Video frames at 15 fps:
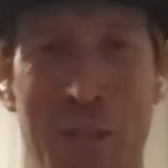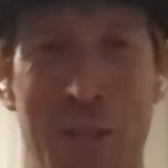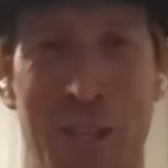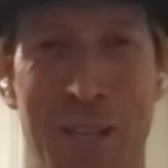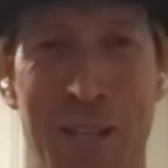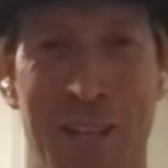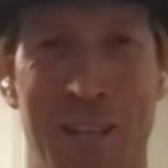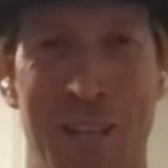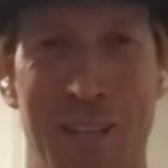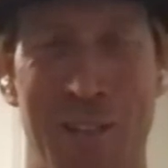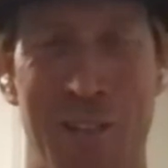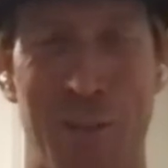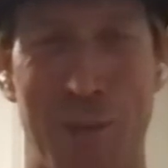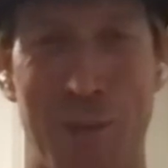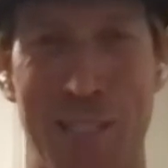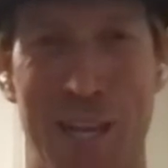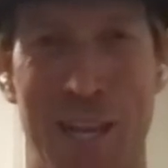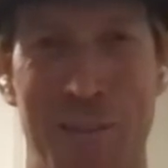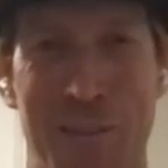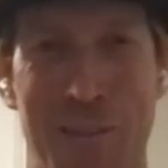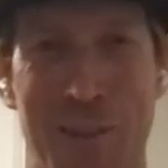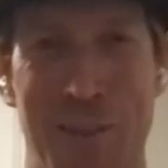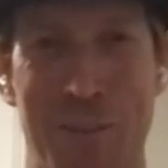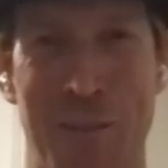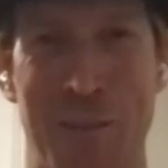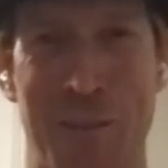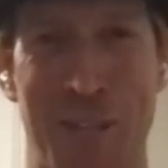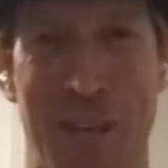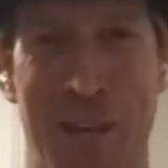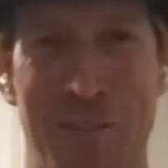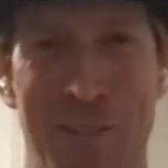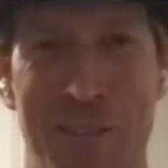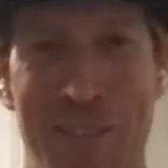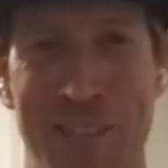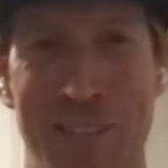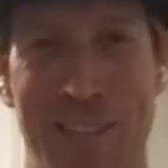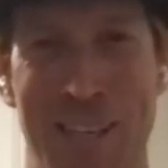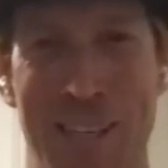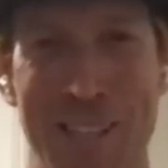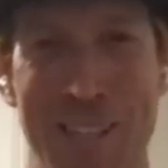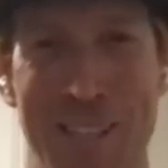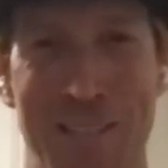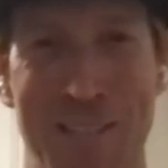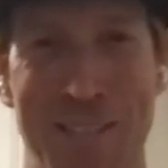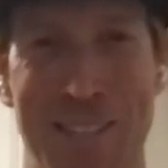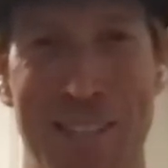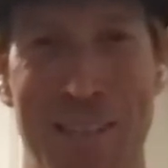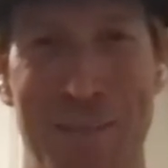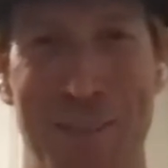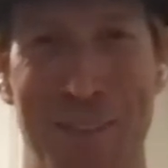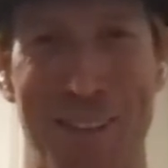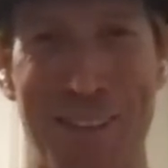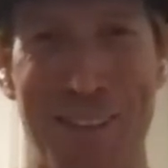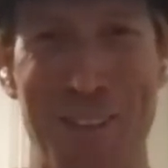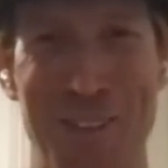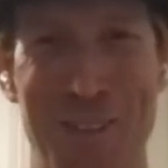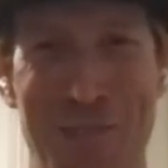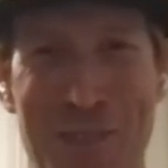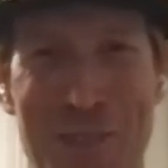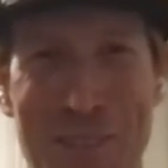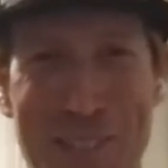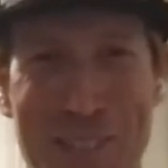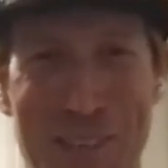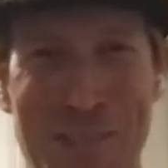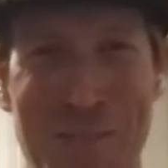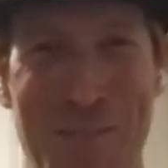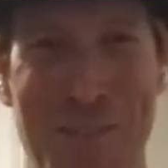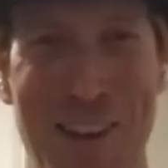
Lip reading: And then 2 weeks after it, I spend recovering these days. So it's I lose a fair bit of time from